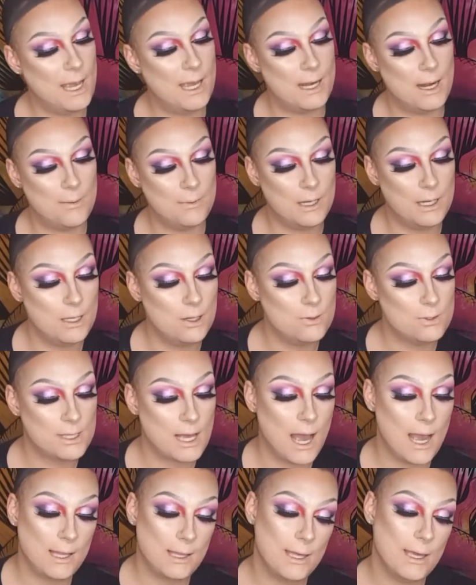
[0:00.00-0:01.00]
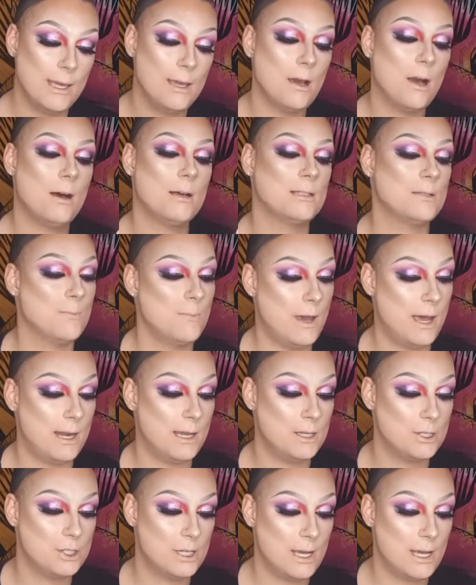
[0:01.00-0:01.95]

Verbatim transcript: and I'm gonna use Kylie Cosmetics.